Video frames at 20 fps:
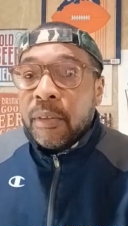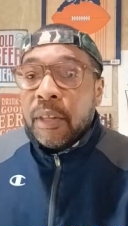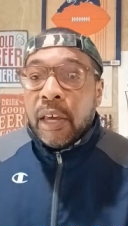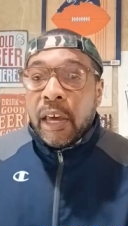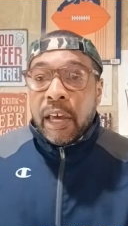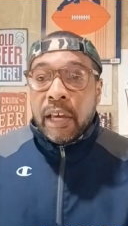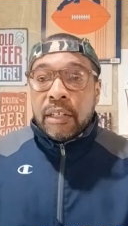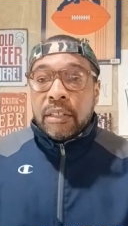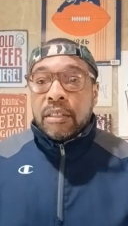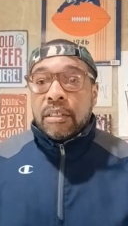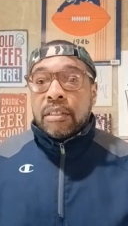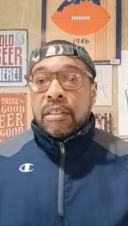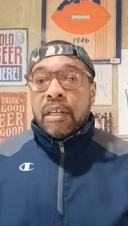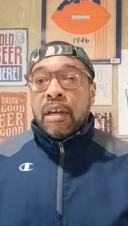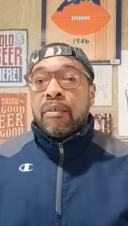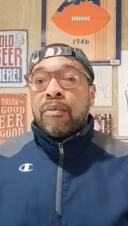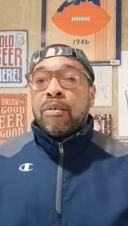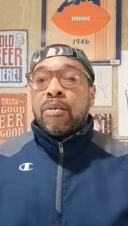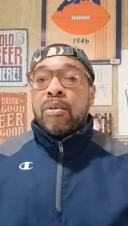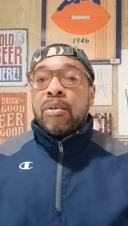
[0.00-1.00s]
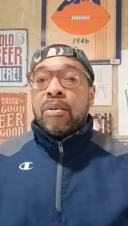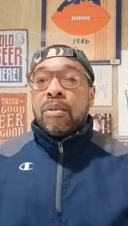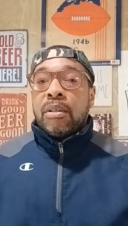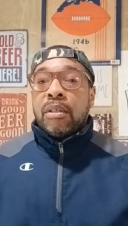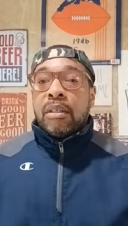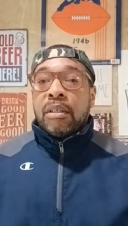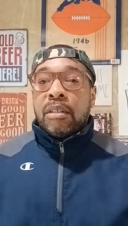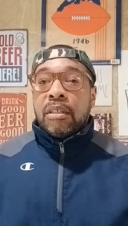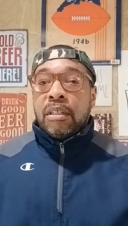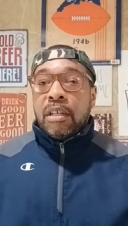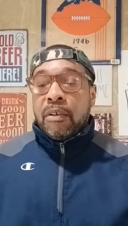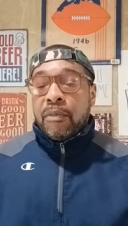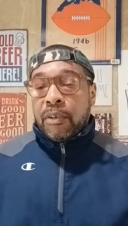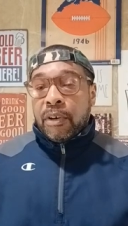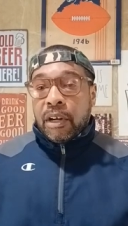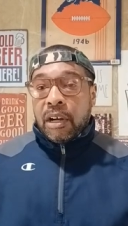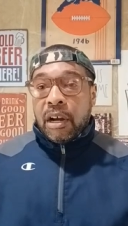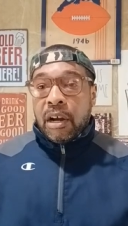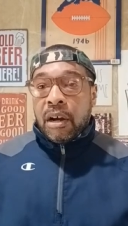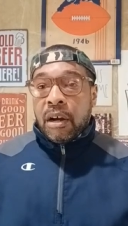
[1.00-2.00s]
has several
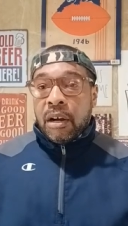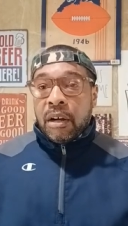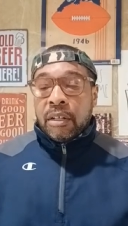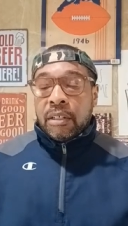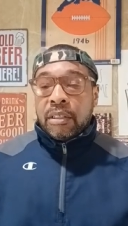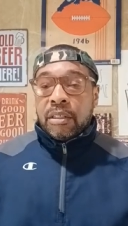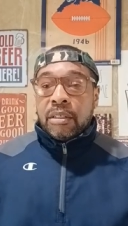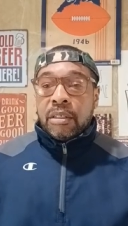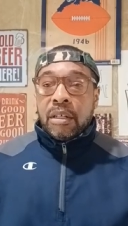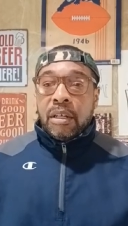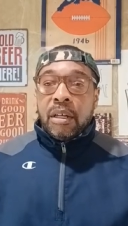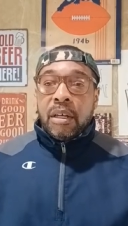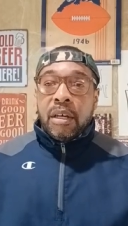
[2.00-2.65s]
different cards.